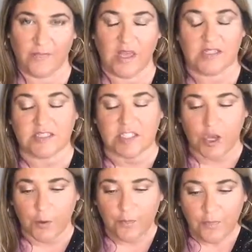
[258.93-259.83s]
And
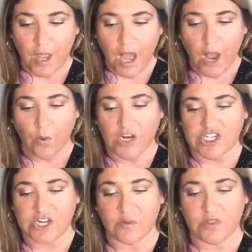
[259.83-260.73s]
so I want to
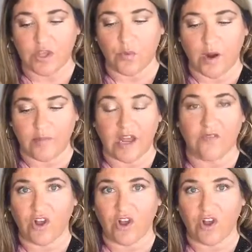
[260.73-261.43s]
share with you what I'm kind